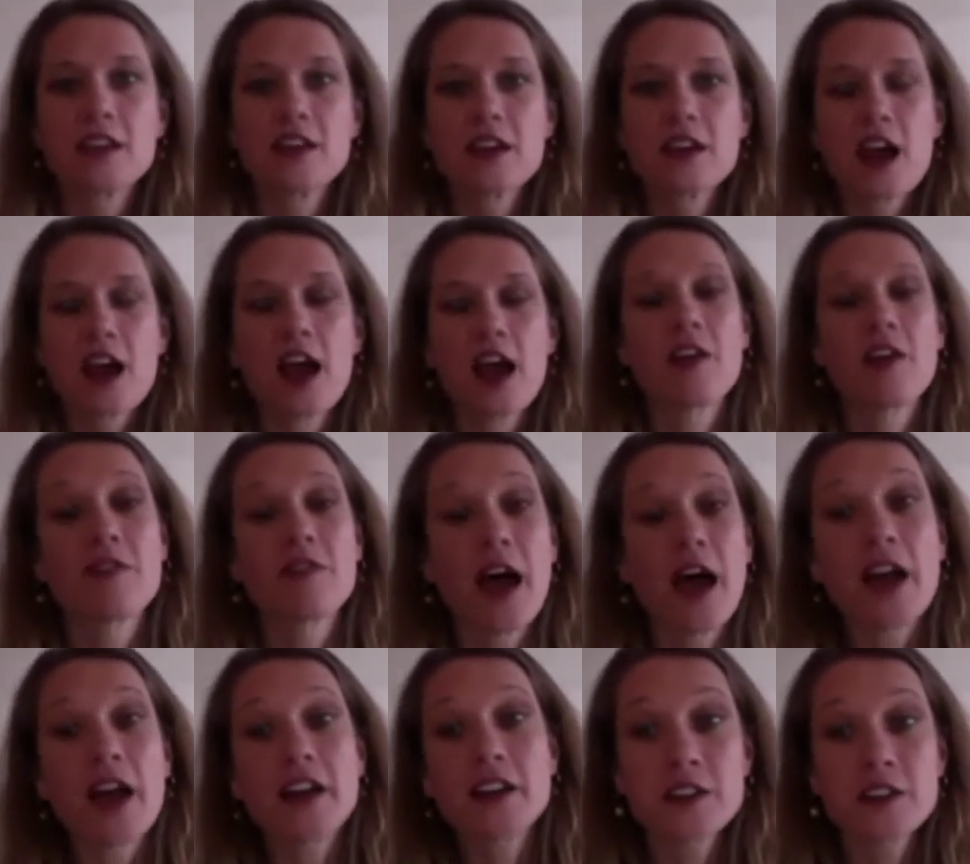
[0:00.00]
If that
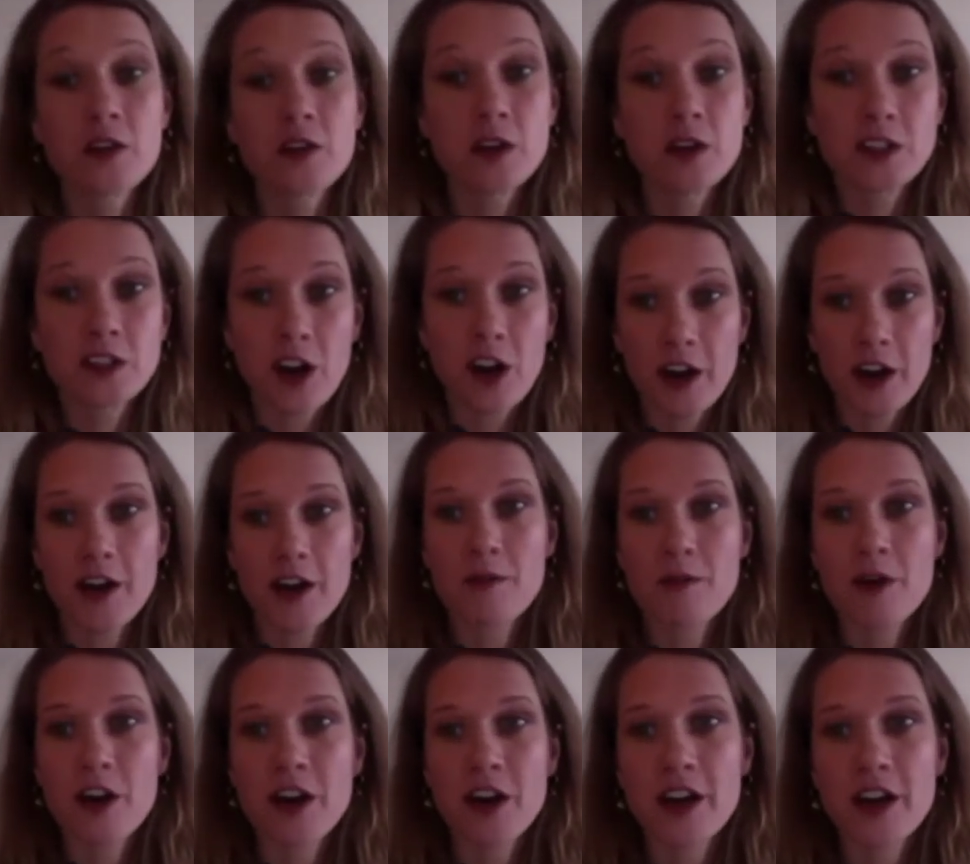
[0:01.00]
is your target
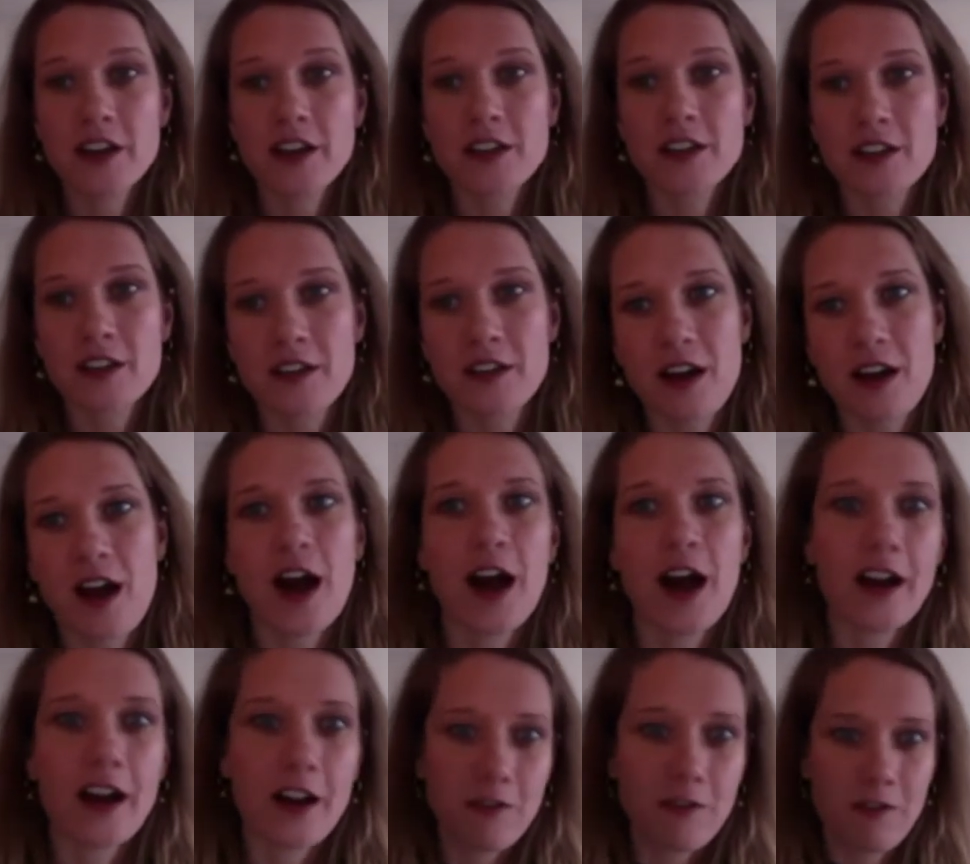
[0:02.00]
market,
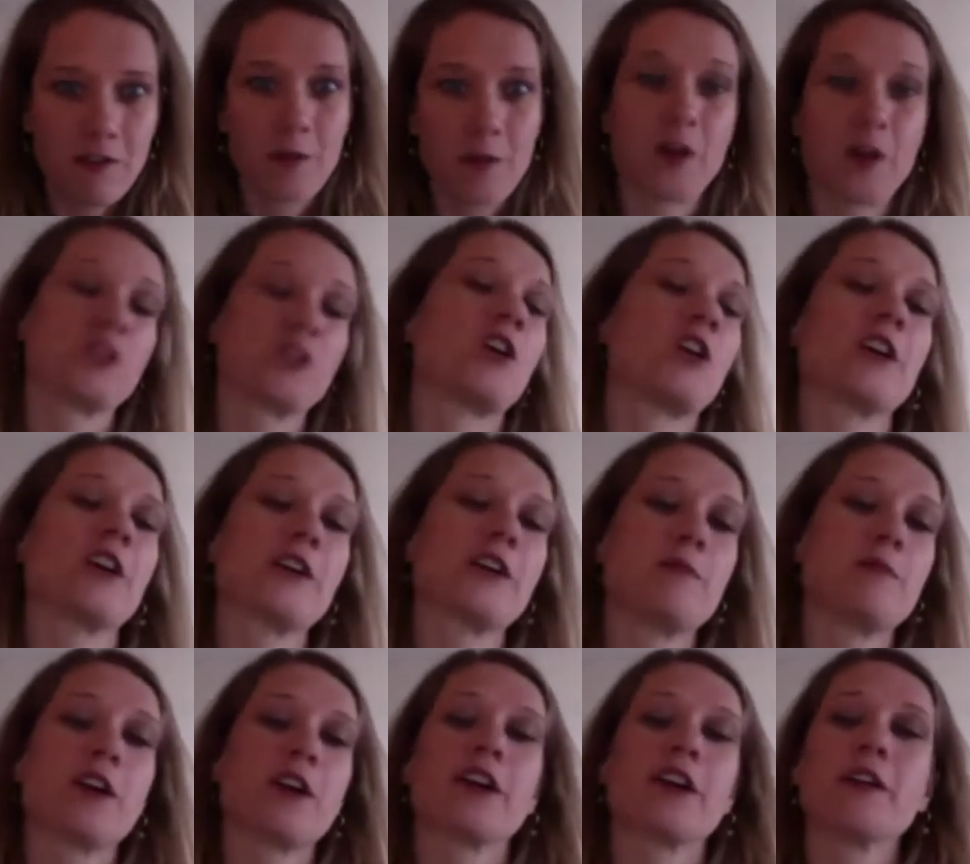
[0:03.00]
hire from your target
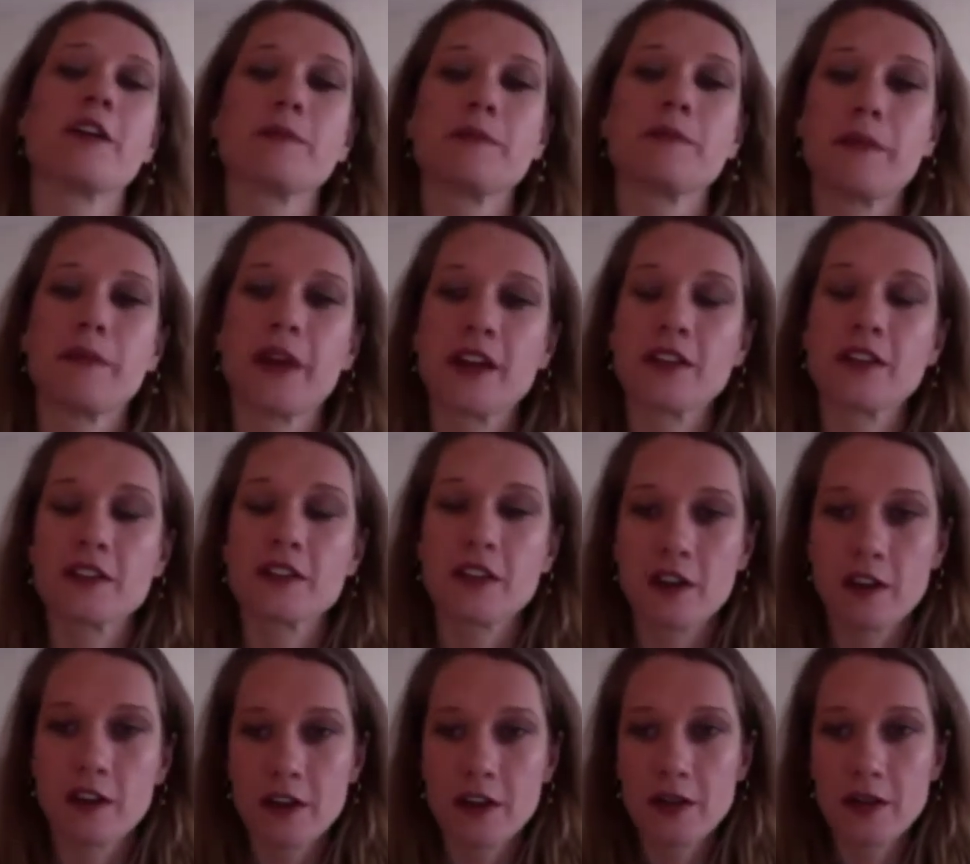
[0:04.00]
market, because they're
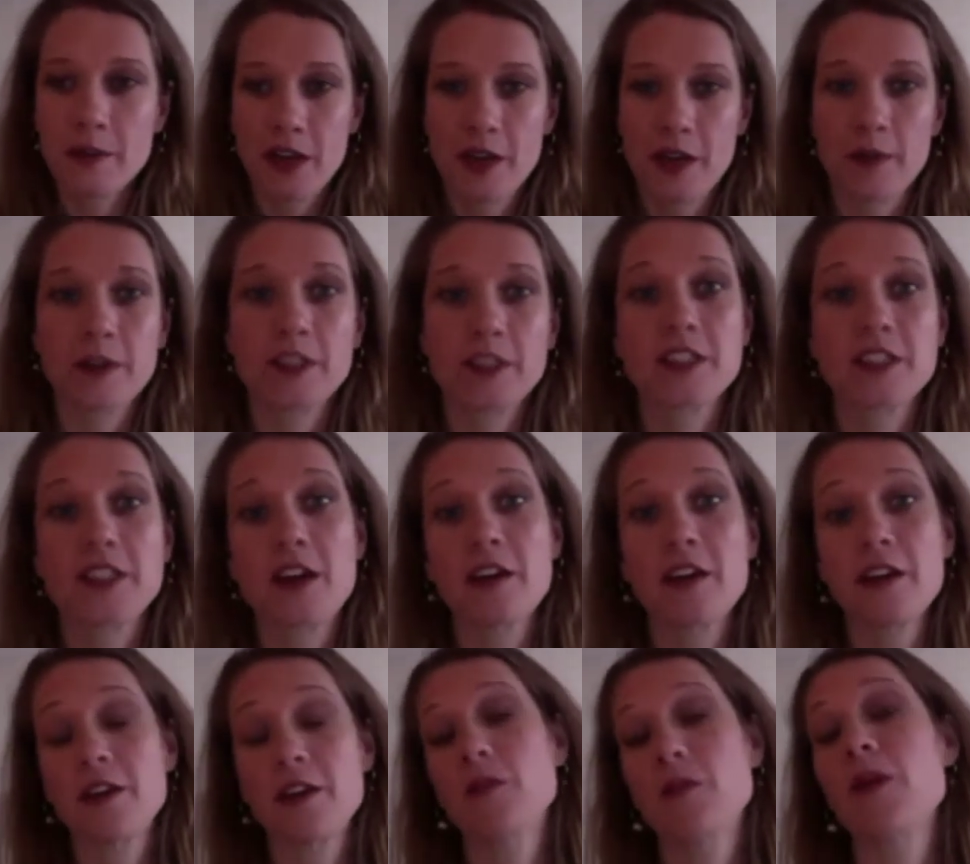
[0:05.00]
going to be able to tell
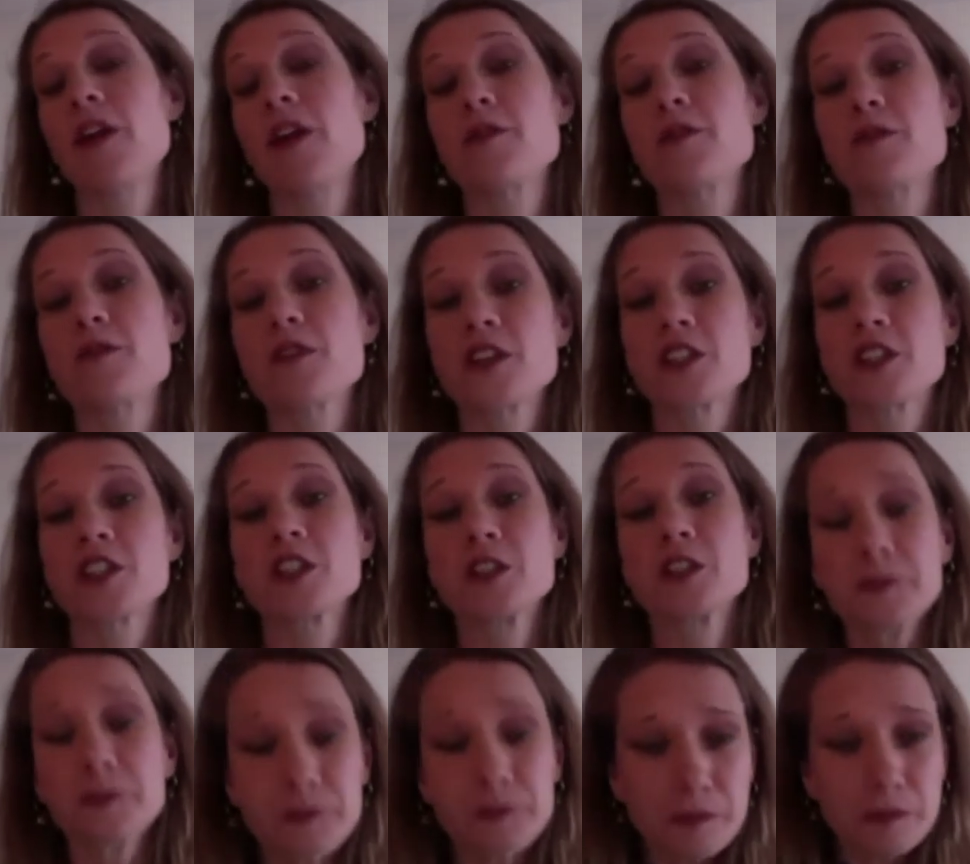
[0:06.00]
you where to push
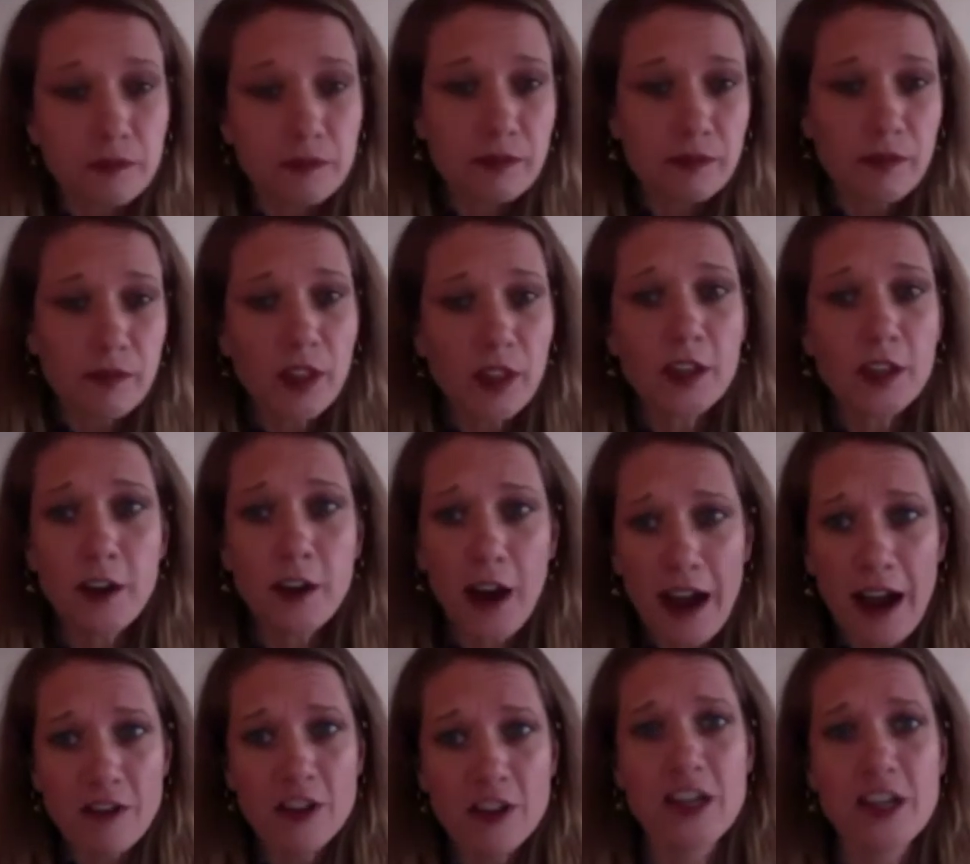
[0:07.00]
your
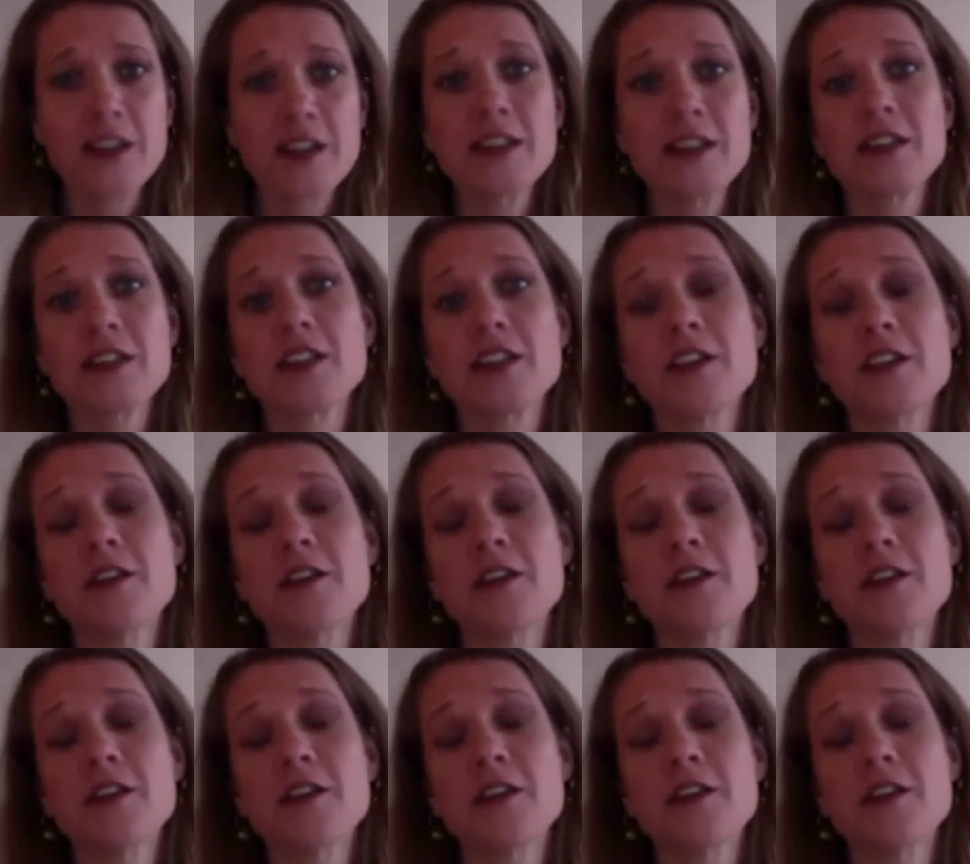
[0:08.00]
advertising to.